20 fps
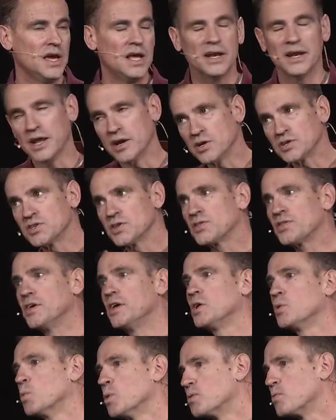Now here's the
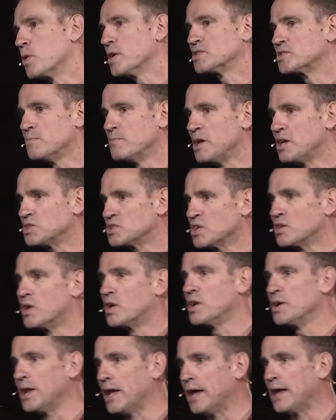thing with resumes in
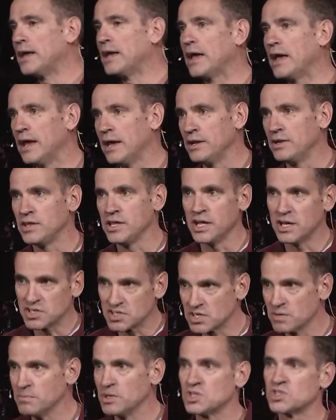our day, and the
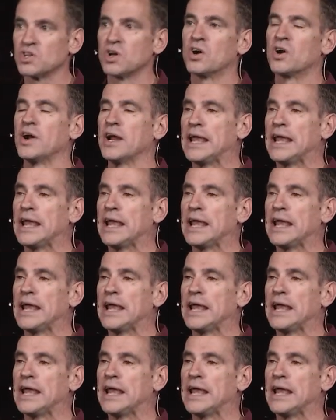estimates are